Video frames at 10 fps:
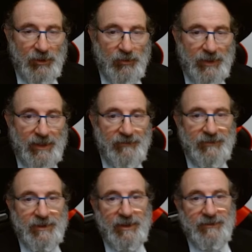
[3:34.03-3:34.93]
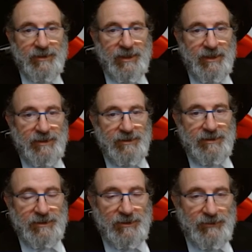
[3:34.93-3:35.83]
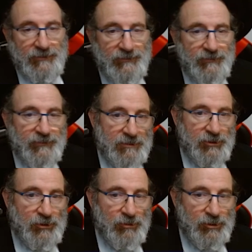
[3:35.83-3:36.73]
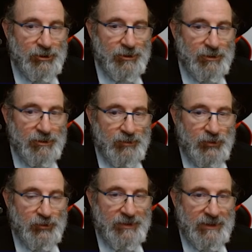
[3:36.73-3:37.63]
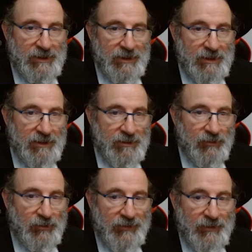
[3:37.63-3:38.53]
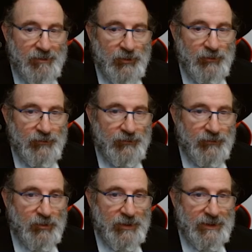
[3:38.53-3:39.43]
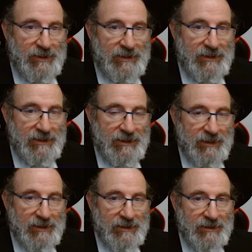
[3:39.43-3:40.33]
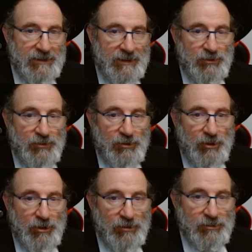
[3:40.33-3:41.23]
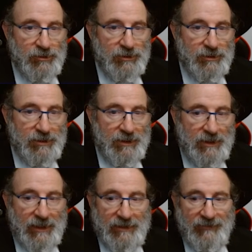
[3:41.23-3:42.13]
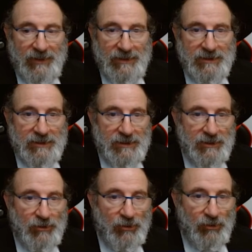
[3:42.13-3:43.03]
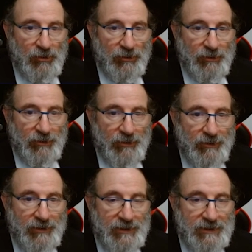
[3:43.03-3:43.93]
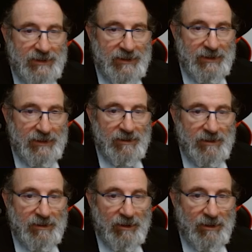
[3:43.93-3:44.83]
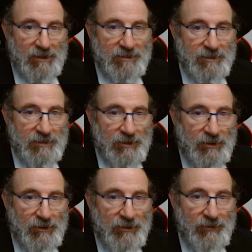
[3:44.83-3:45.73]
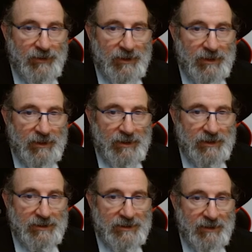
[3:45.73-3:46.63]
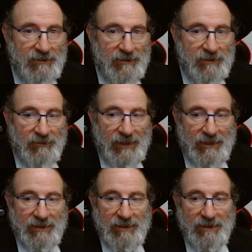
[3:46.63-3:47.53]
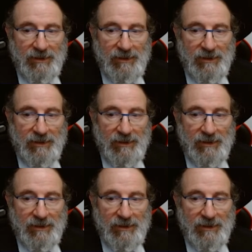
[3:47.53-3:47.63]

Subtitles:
We have another kind of solution to deal with the move queen d6, to close in advance or the d column or the 6th rank.